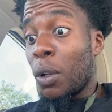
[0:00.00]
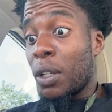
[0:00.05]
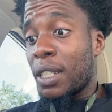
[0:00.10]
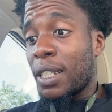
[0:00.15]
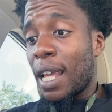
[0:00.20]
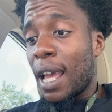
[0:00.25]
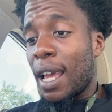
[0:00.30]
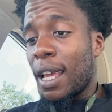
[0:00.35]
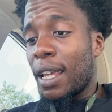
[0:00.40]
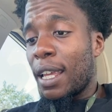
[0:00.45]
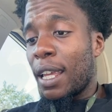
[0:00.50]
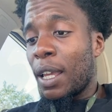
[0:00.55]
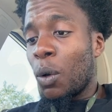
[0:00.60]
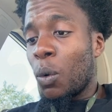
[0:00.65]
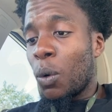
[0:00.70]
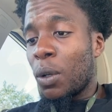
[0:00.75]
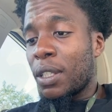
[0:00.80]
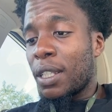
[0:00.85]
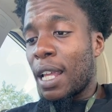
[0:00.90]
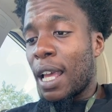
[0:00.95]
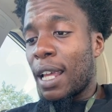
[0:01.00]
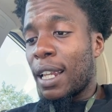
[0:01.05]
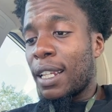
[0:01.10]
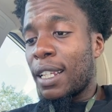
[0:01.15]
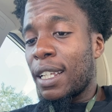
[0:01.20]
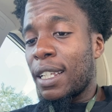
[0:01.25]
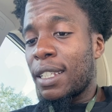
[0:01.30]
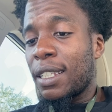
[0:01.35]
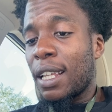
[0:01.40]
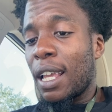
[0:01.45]
that
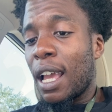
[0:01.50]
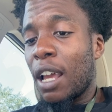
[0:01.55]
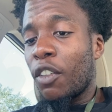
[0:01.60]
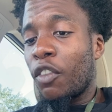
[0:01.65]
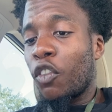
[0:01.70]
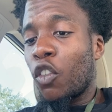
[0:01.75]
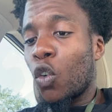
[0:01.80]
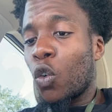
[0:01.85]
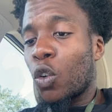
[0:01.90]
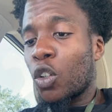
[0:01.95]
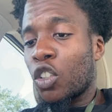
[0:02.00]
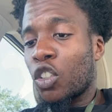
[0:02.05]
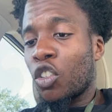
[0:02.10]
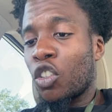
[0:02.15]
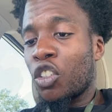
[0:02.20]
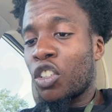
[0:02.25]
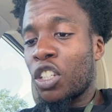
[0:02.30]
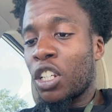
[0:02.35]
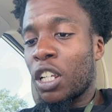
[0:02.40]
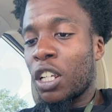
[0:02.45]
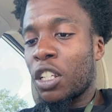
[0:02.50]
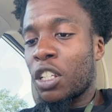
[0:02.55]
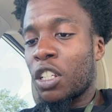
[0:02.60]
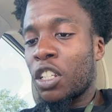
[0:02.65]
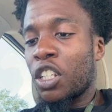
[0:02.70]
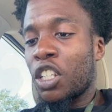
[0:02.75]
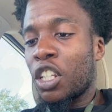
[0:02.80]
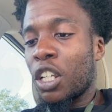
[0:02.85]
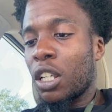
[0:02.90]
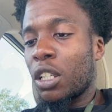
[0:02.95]
Lisa had focused on
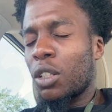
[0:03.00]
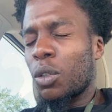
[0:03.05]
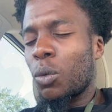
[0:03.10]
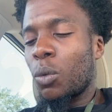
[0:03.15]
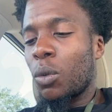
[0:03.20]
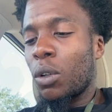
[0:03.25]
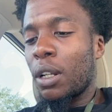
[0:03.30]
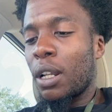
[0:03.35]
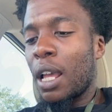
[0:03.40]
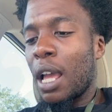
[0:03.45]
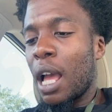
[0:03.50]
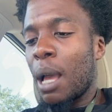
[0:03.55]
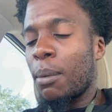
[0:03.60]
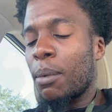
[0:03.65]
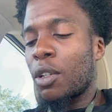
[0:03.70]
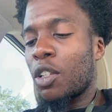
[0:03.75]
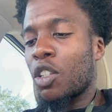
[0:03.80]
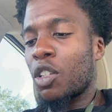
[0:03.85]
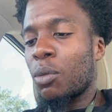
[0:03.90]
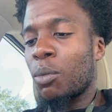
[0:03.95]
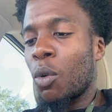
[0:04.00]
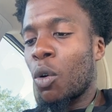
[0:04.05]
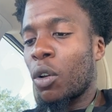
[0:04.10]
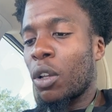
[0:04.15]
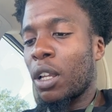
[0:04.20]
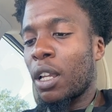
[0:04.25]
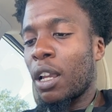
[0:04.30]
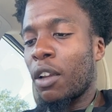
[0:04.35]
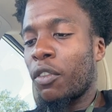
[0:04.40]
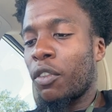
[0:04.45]
changing just one habit,
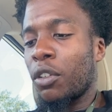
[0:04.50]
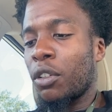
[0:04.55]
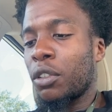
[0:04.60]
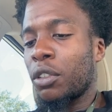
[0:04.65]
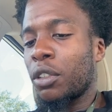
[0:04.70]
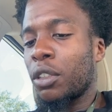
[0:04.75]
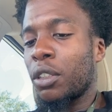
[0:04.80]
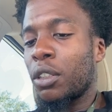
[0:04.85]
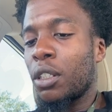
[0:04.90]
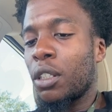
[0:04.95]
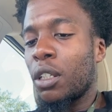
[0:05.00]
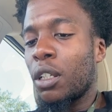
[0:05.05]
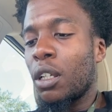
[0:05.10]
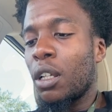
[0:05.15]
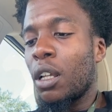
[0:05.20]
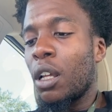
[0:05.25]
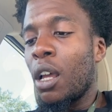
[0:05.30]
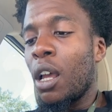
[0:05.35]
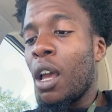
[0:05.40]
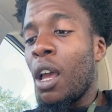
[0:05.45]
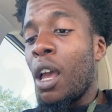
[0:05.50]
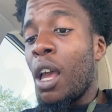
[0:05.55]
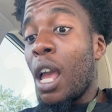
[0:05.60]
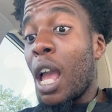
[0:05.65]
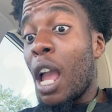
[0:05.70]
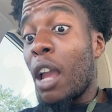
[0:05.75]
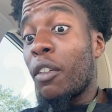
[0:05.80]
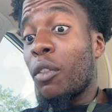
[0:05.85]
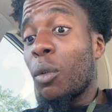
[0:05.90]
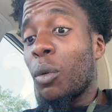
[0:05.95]
smoking at first.
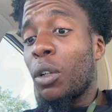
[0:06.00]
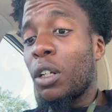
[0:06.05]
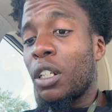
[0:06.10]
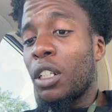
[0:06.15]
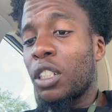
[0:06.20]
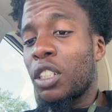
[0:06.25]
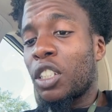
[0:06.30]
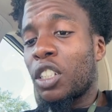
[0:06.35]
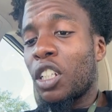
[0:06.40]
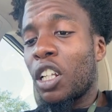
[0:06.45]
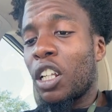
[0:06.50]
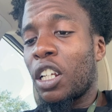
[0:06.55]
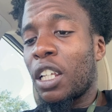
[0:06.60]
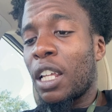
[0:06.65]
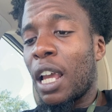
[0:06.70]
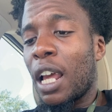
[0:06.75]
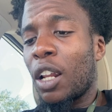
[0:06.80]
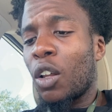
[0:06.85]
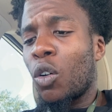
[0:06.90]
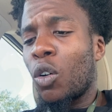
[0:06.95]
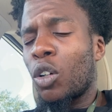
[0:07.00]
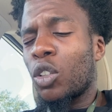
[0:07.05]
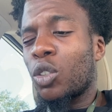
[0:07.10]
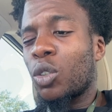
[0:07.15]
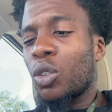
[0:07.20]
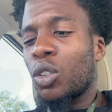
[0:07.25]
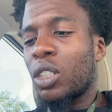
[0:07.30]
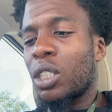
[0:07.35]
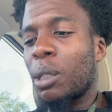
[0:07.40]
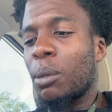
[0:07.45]
Everyone in the study had gone
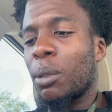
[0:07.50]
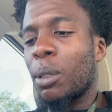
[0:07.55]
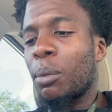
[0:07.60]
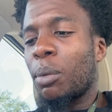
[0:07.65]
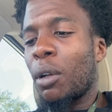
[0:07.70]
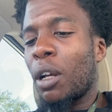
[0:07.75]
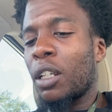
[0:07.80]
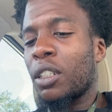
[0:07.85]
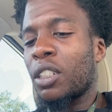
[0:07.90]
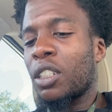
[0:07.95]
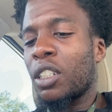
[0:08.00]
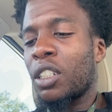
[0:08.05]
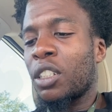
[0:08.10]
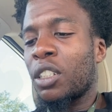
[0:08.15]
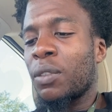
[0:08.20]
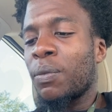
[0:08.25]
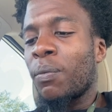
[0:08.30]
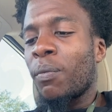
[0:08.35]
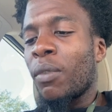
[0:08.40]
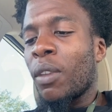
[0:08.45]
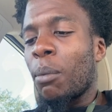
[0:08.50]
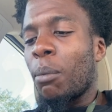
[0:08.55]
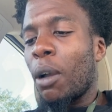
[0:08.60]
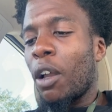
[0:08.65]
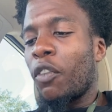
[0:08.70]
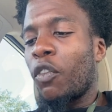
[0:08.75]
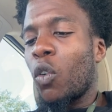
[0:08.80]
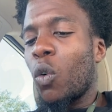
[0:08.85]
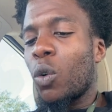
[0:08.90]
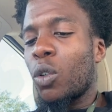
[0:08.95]
through a similar process by
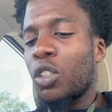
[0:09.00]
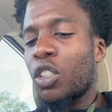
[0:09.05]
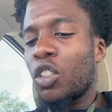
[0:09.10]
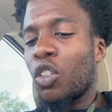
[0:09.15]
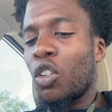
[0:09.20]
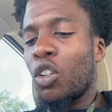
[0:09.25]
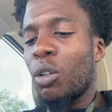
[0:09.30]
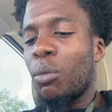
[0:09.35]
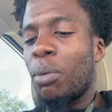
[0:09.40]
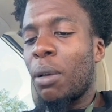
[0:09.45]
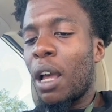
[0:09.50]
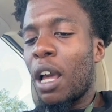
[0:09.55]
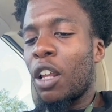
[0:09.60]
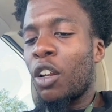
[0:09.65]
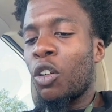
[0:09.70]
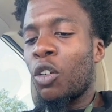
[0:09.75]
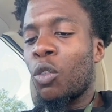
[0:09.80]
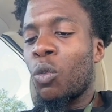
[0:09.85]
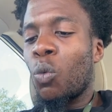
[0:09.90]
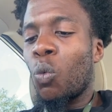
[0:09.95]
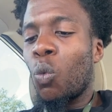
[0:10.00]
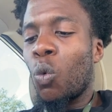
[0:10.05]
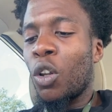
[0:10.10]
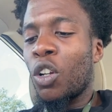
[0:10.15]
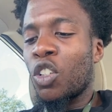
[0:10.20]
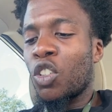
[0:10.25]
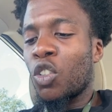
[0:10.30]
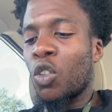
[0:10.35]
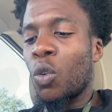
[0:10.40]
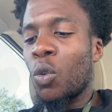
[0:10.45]
focusing on the pattern, what
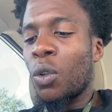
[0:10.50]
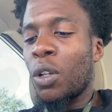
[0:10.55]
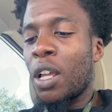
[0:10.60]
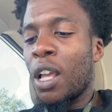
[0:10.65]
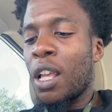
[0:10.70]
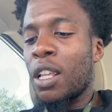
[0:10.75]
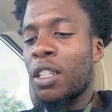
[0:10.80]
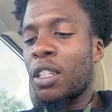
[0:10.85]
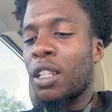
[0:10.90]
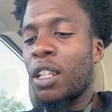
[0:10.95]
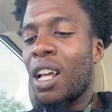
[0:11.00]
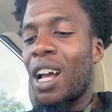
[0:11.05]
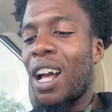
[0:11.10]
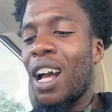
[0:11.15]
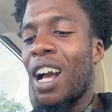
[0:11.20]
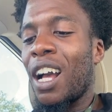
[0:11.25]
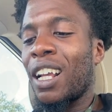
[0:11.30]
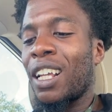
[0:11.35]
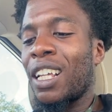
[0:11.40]
is known as a